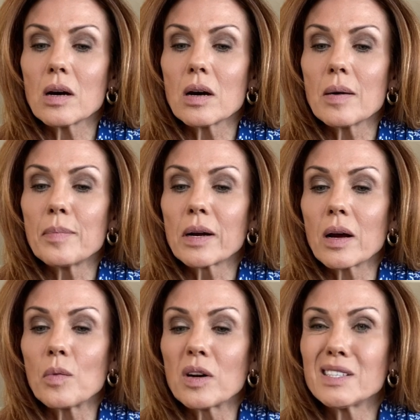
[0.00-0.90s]
um, but
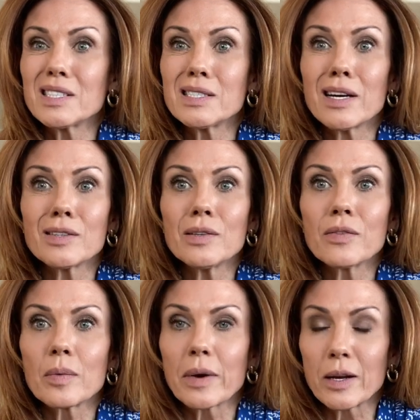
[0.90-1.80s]
I wanted to tell you
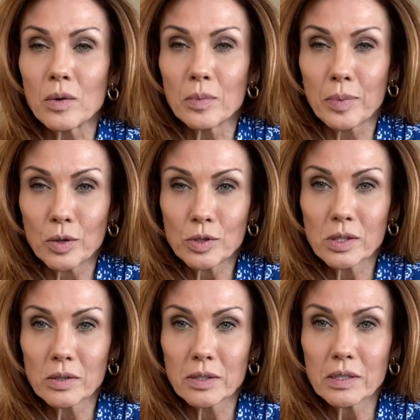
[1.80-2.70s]
from my own
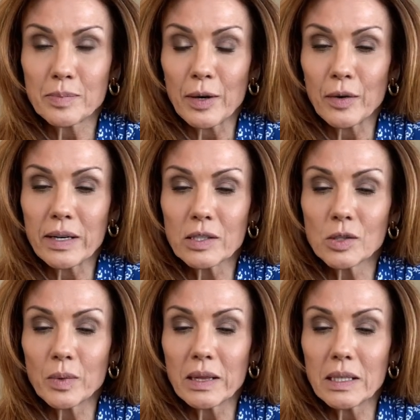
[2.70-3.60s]
personal
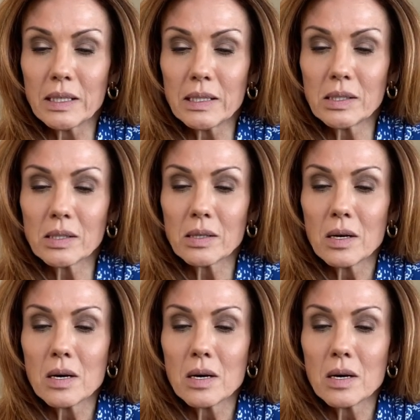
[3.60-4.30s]
experience with these.